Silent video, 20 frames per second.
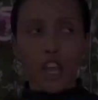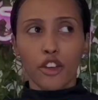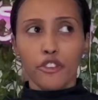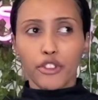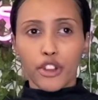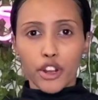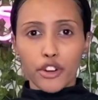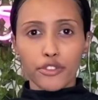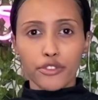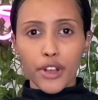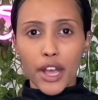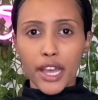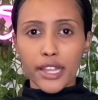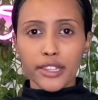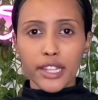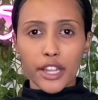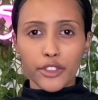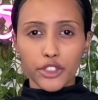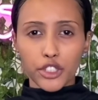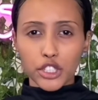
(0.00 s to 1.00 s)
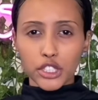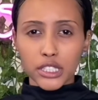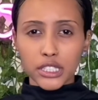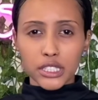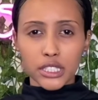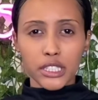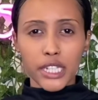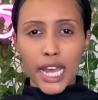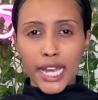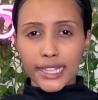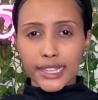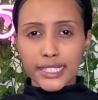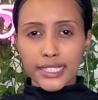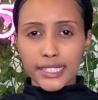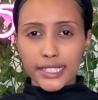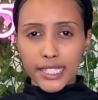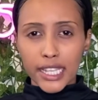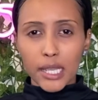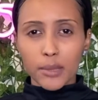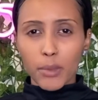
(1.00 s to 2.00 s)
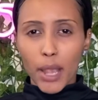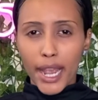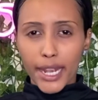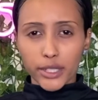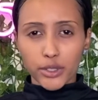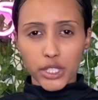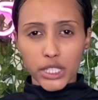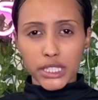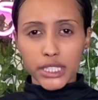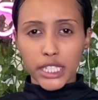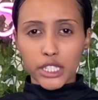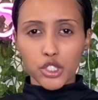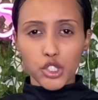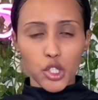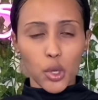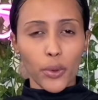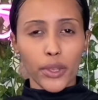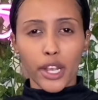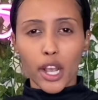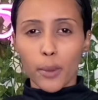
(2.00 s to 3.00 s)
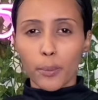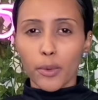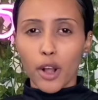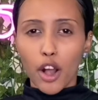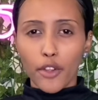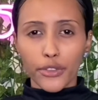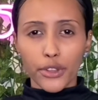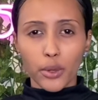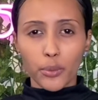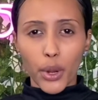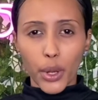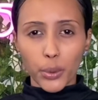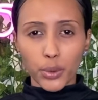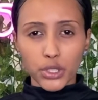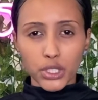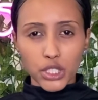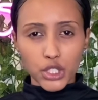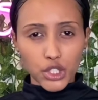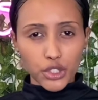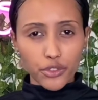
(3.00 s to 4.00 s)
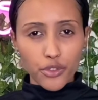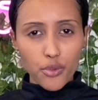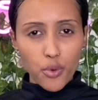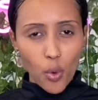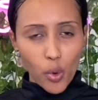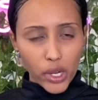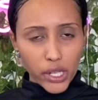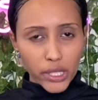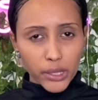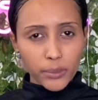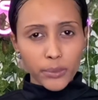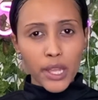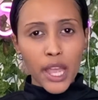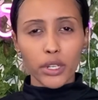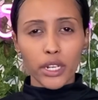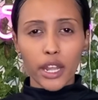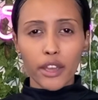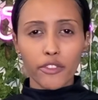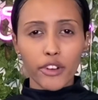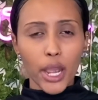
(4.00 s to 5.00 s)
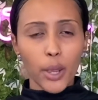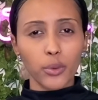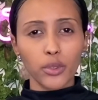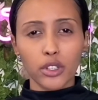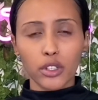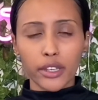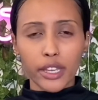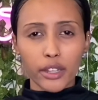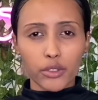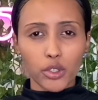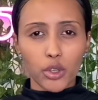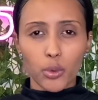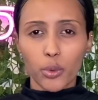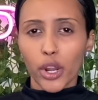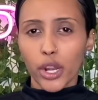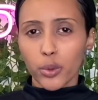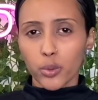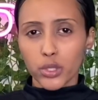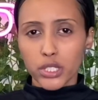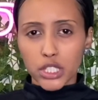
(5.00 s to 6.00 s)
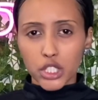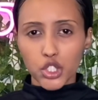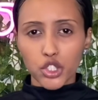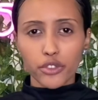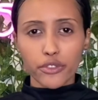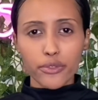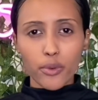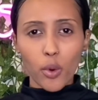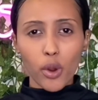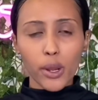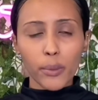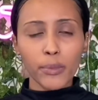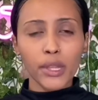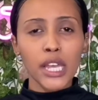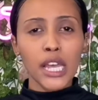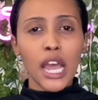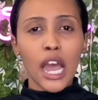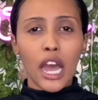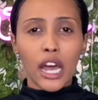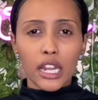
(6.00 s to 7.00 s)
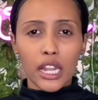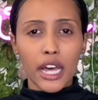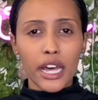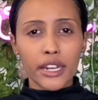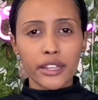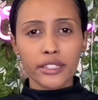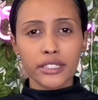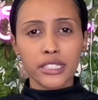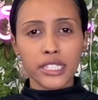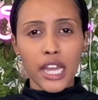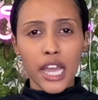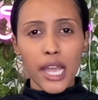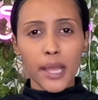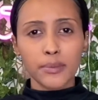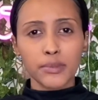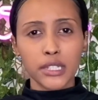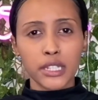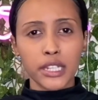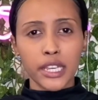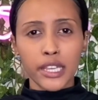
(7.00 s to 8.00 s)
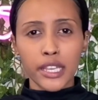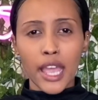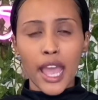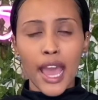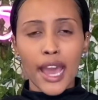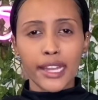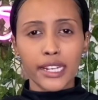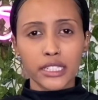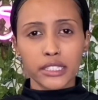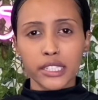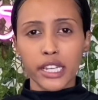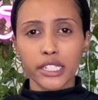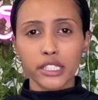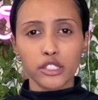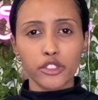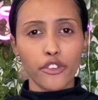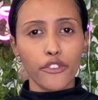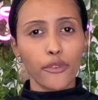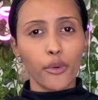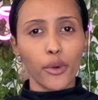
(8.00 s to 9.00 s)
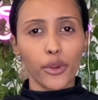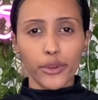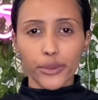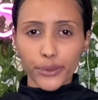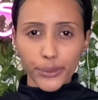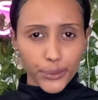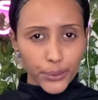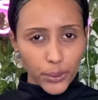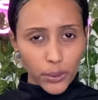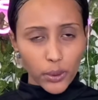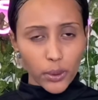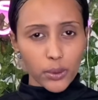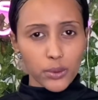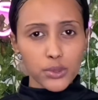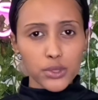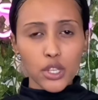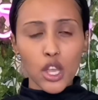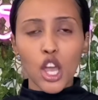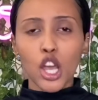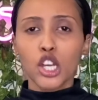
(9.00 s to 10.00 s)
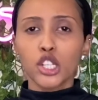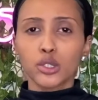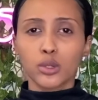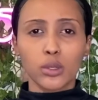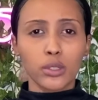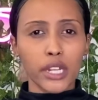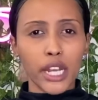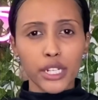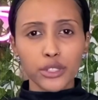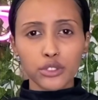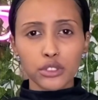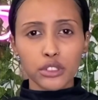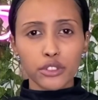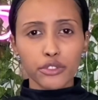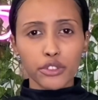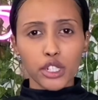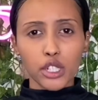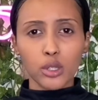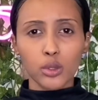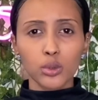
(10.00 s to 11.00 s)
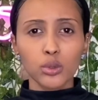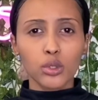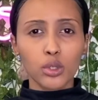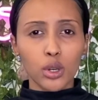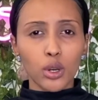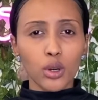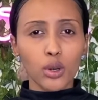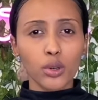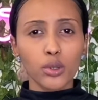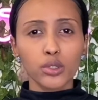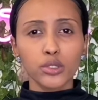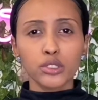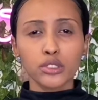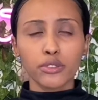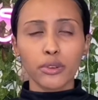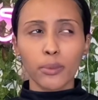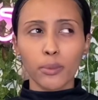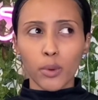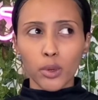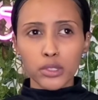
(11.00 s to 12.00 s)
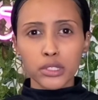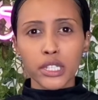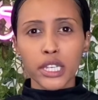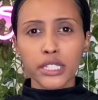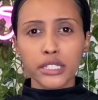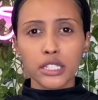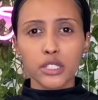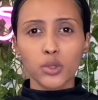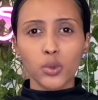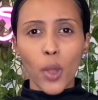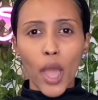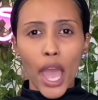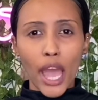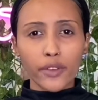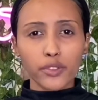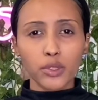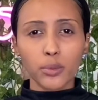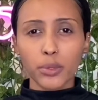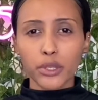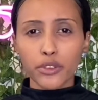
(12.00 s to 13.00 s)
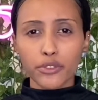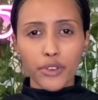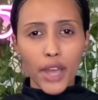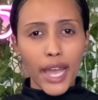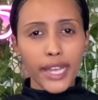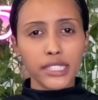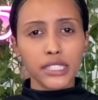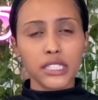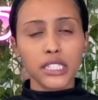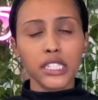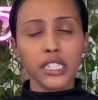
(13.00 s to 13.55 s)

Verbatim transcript: verify that they're still at the same address that's showing up on their requisition form. Whenever I would look at their requisition form, a lot of the times they had a test for glucose. So naturally for glucose, for most cases, you have to be fasting.